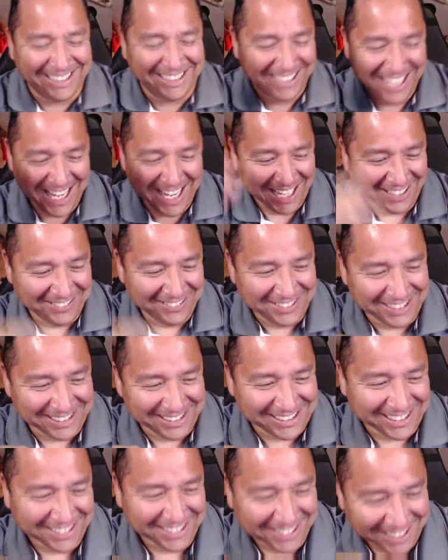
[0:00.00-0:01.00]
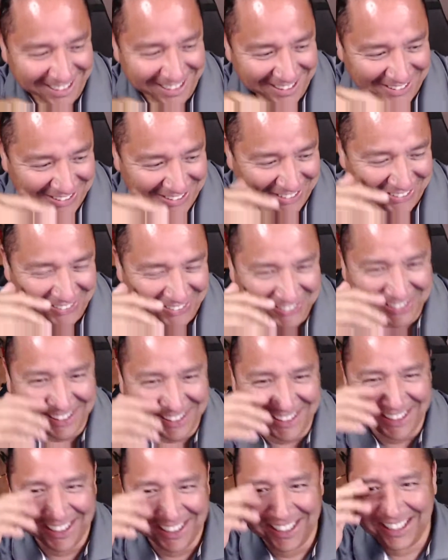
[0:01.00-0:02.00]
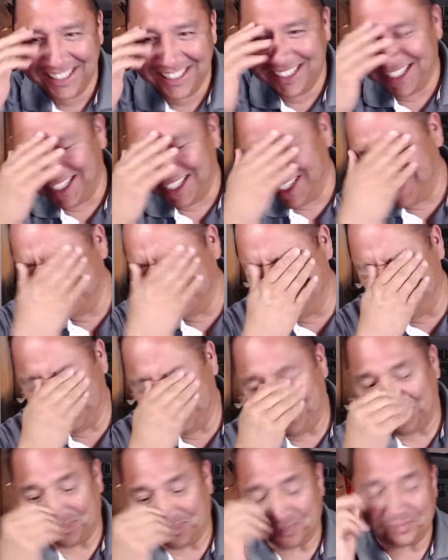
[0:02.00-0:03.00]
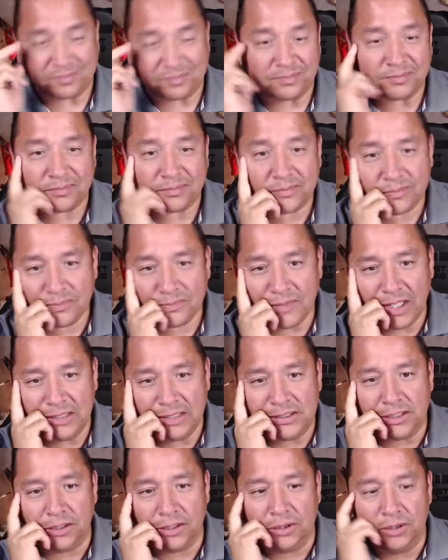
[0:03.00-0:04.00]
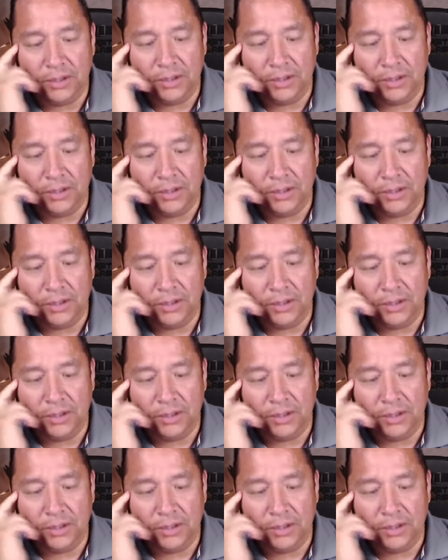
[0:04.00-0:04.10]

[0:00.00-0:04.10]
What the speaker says: I'm just gonna let it go. Um, so